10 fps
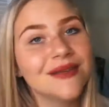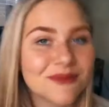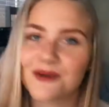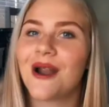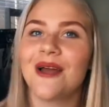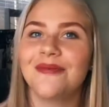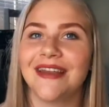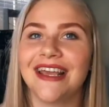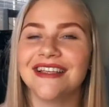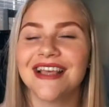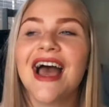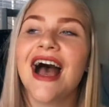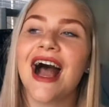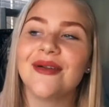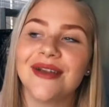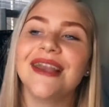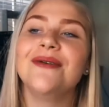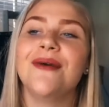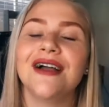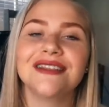subscribe, please. I really
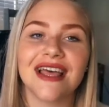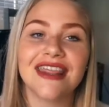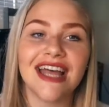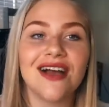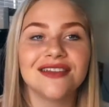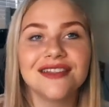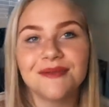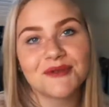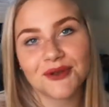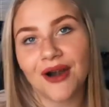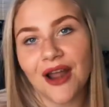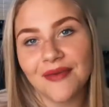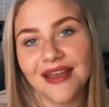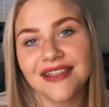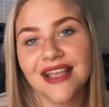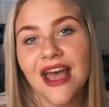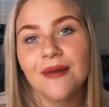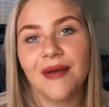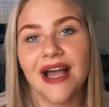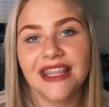want 1,000 subscribers
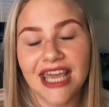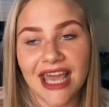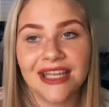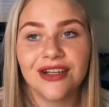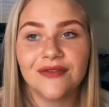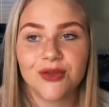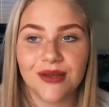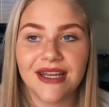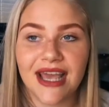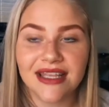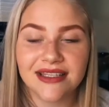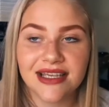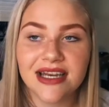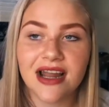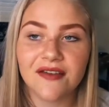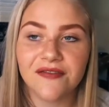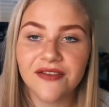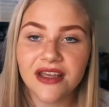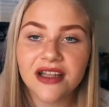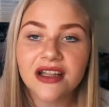by the end of 2018, and I
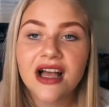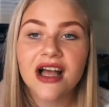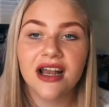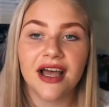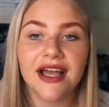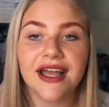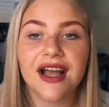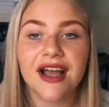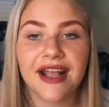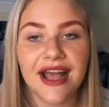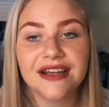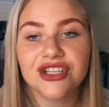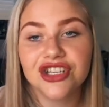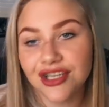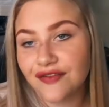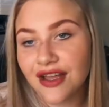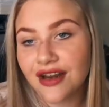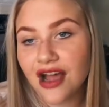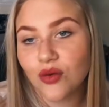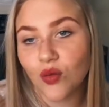feel like I can achieve it.
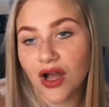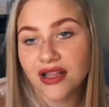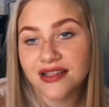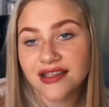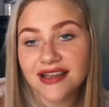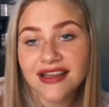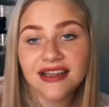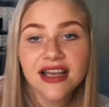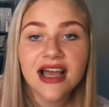I wanted